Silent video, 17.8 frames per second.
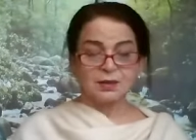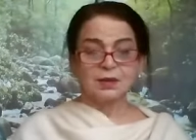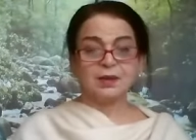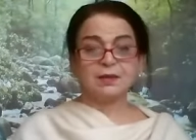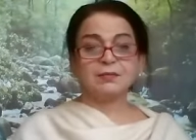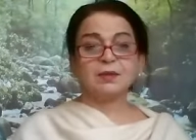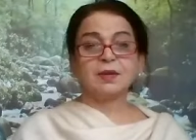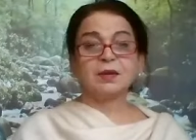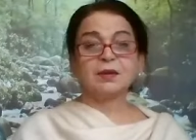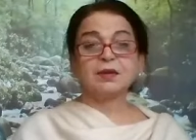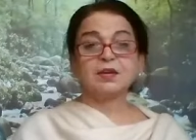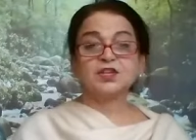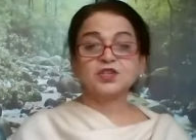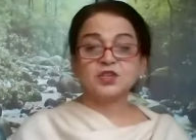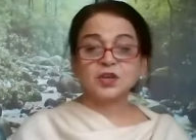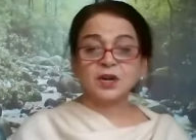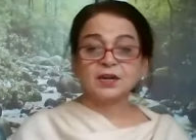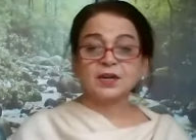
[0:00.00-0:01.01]
and they are
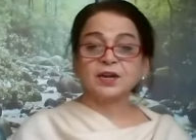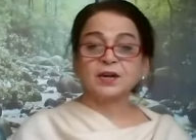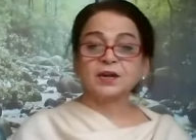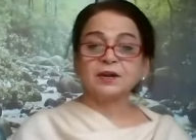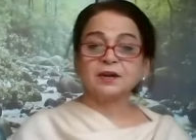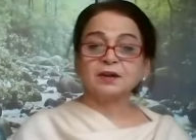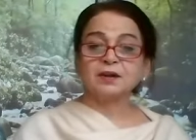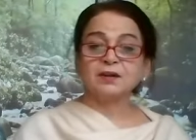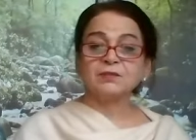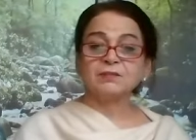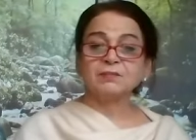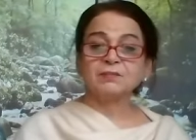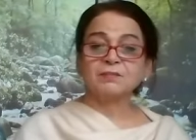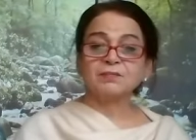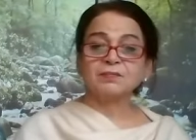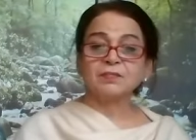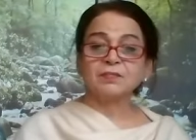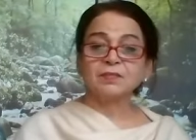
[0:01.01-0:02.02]
extended.
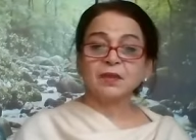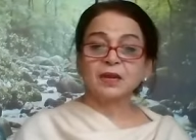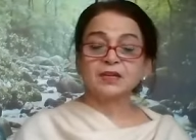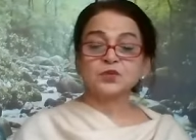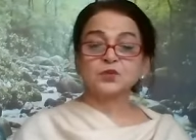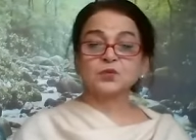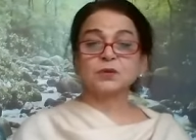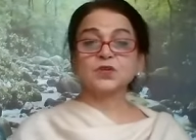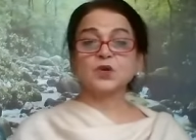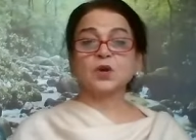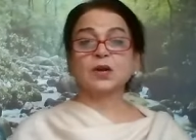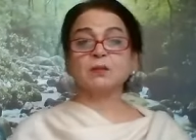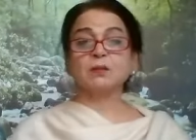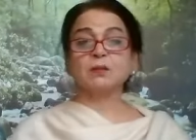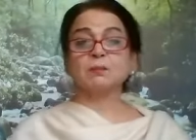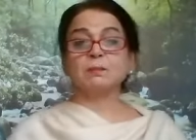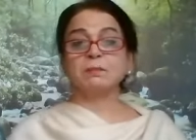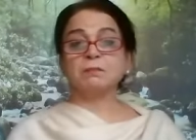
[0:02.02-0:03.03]
That's why it's called
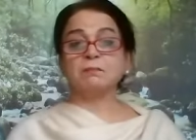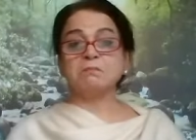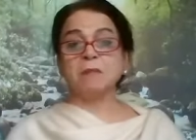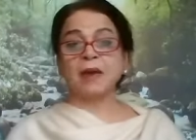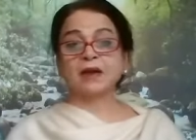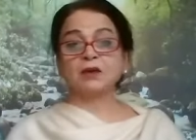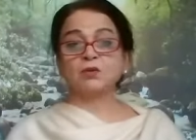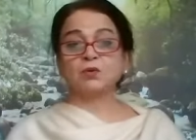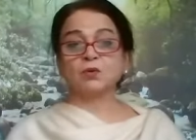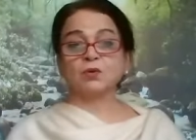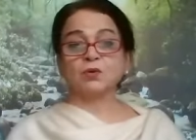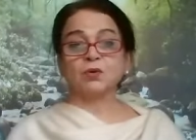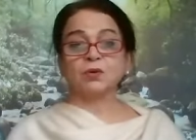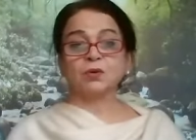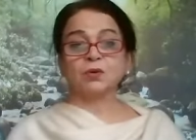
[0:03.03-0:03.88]
macro.